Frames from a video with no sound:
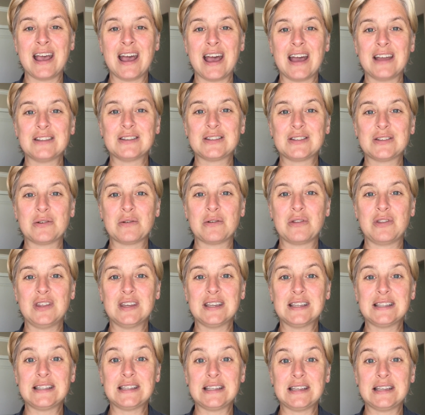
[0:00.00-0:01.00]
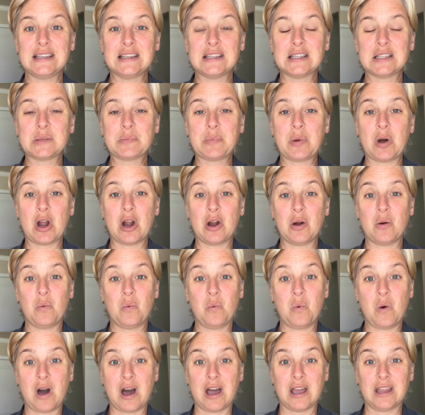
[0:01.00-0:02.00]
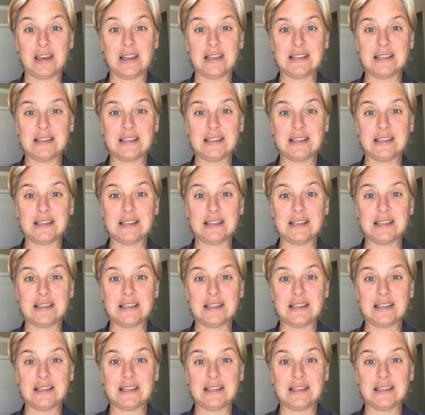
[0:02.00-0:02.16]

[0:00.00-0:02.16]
And so this is part 1.